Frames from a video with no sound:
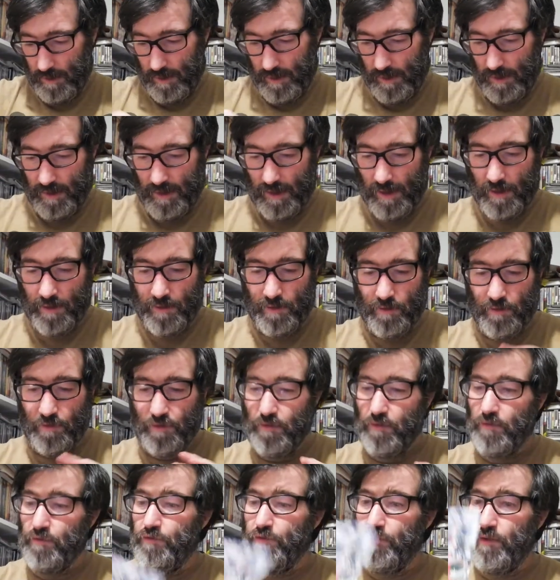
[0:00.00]
another
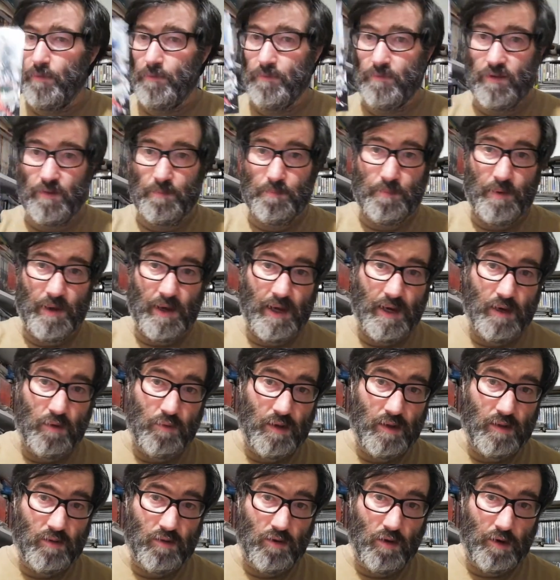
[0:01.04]
from Japan
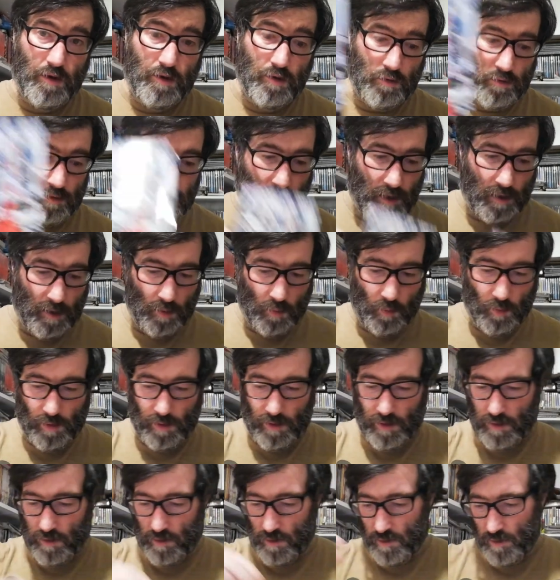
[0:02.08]
with Tokyo
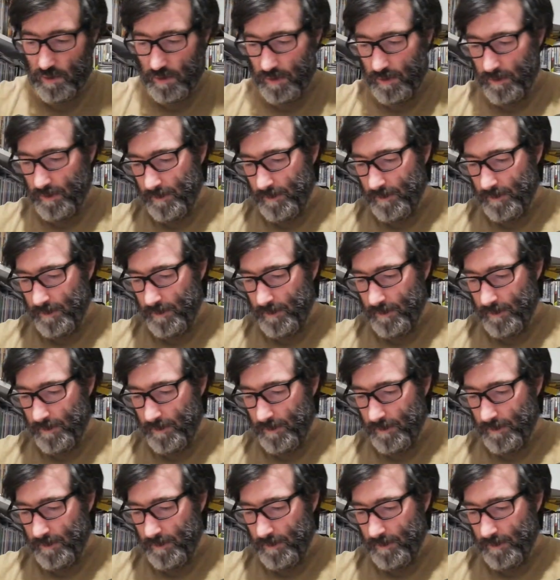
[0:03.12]
Tower,